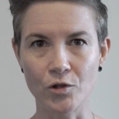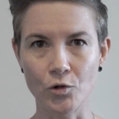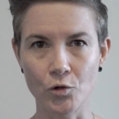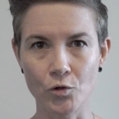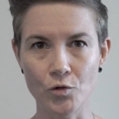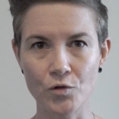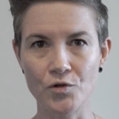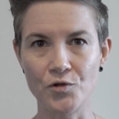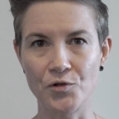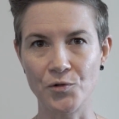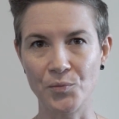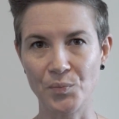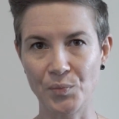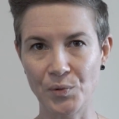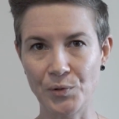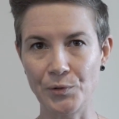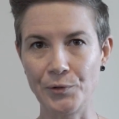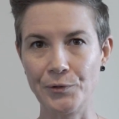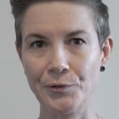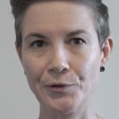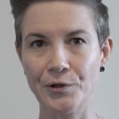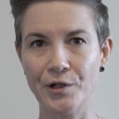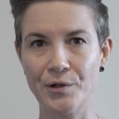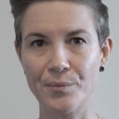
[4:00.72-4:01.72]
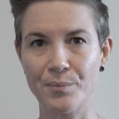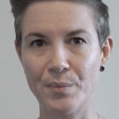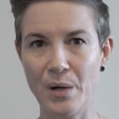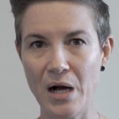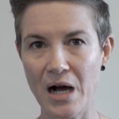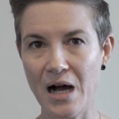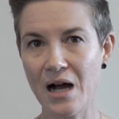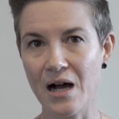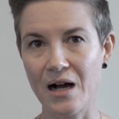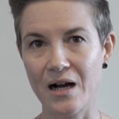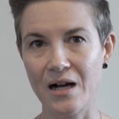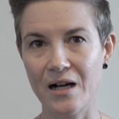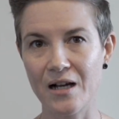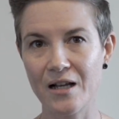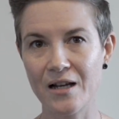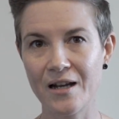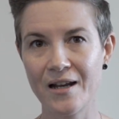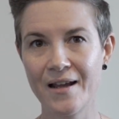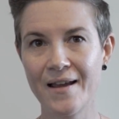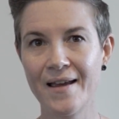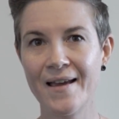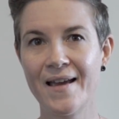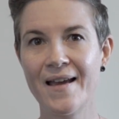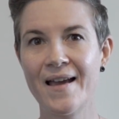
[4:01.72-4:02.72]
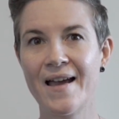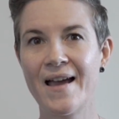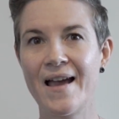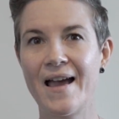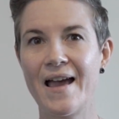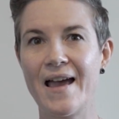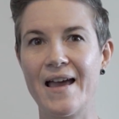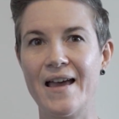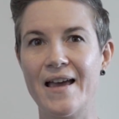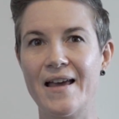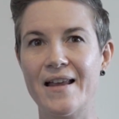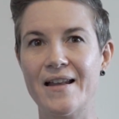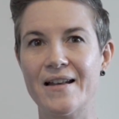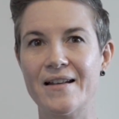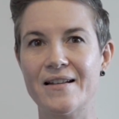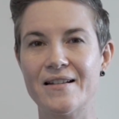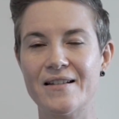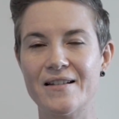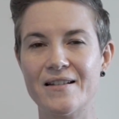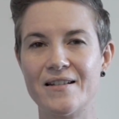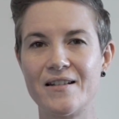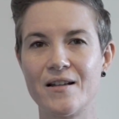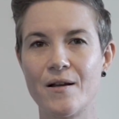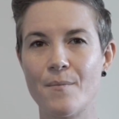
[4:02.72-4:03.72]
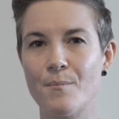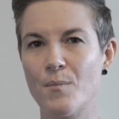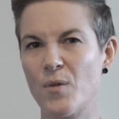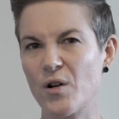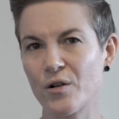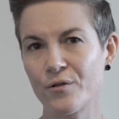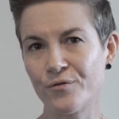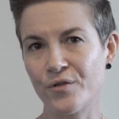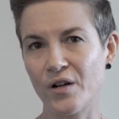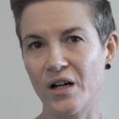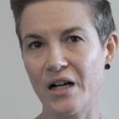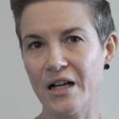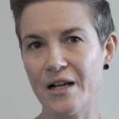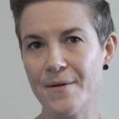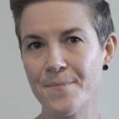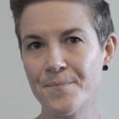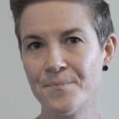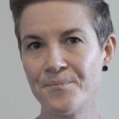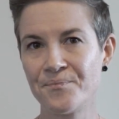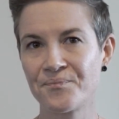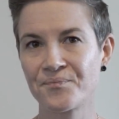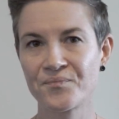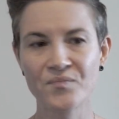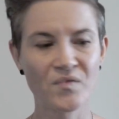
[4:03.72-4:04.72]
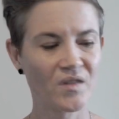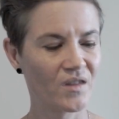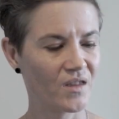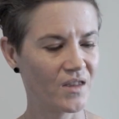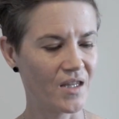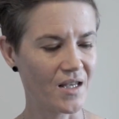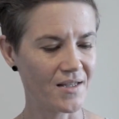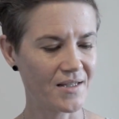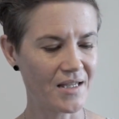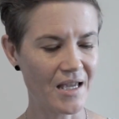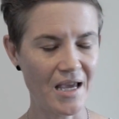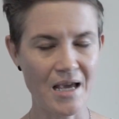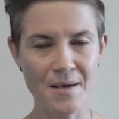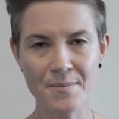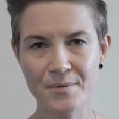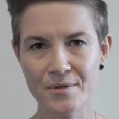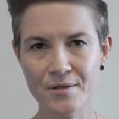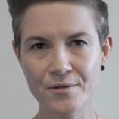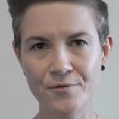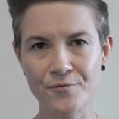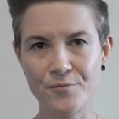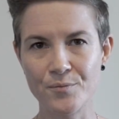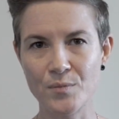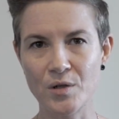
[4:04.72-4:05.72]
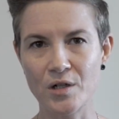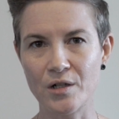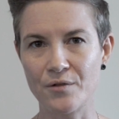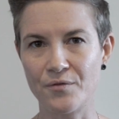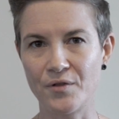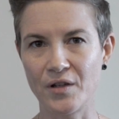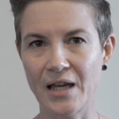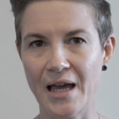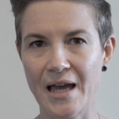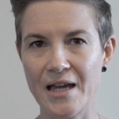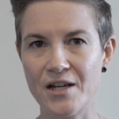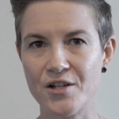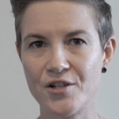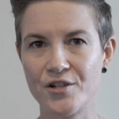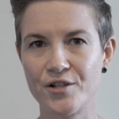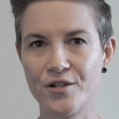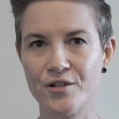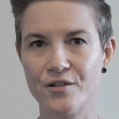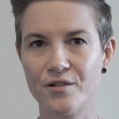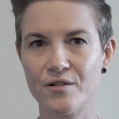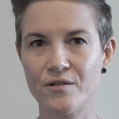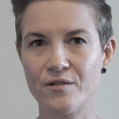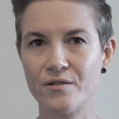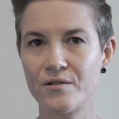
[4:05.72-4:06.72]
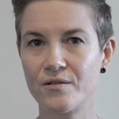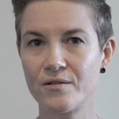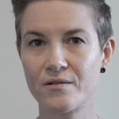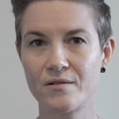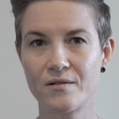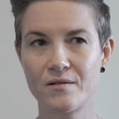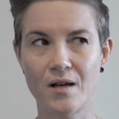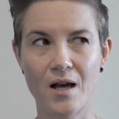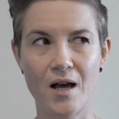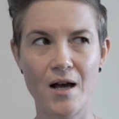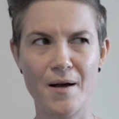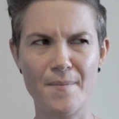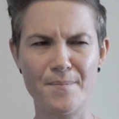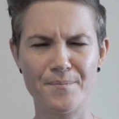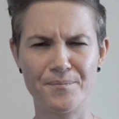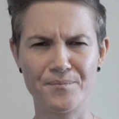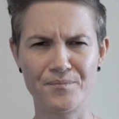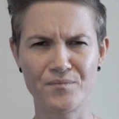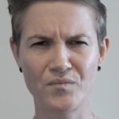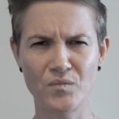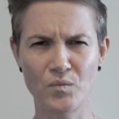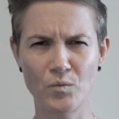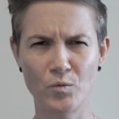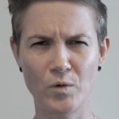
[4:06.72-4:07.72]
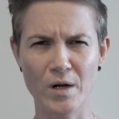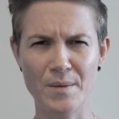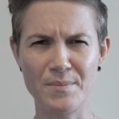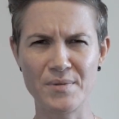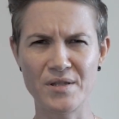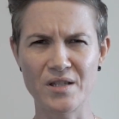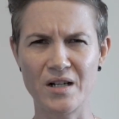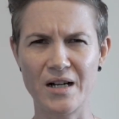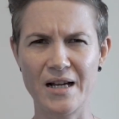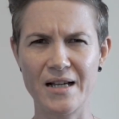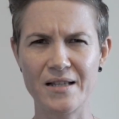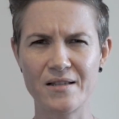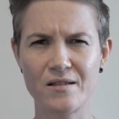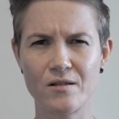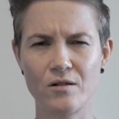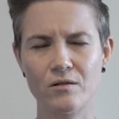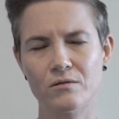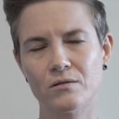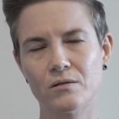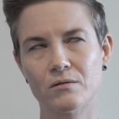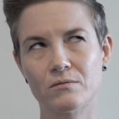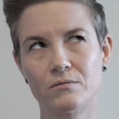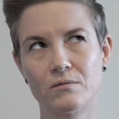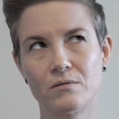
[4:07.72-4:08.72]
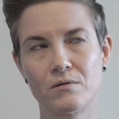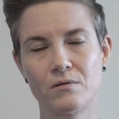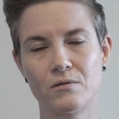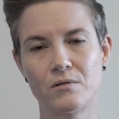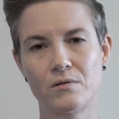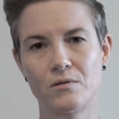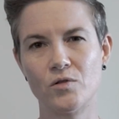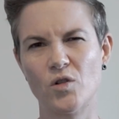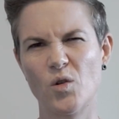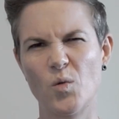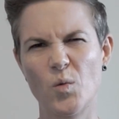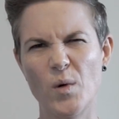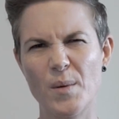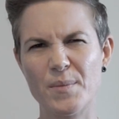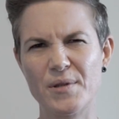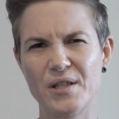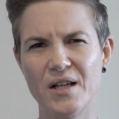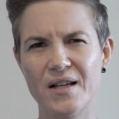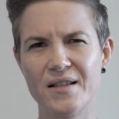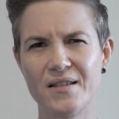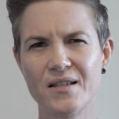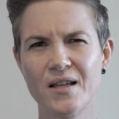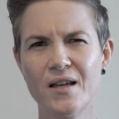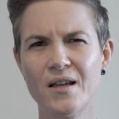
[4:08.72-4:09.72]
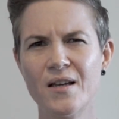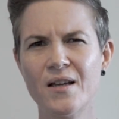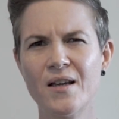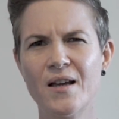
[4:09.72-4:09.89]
good to pull apart and modify. There's heaps of modification websites, or not websites,